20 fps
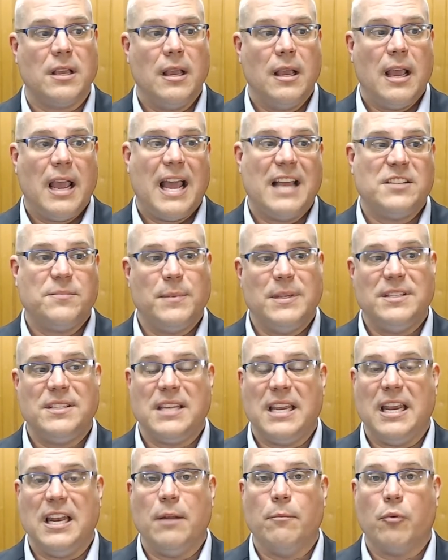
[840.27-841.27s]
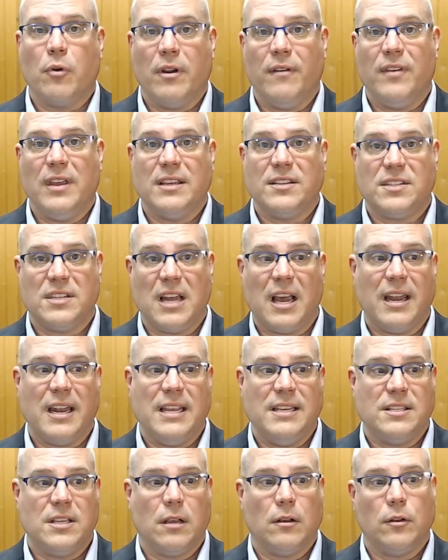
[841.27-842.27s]
has been seen in previous studies,
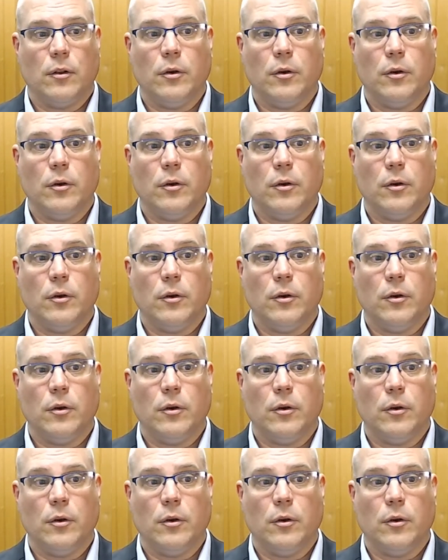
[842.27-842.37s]
including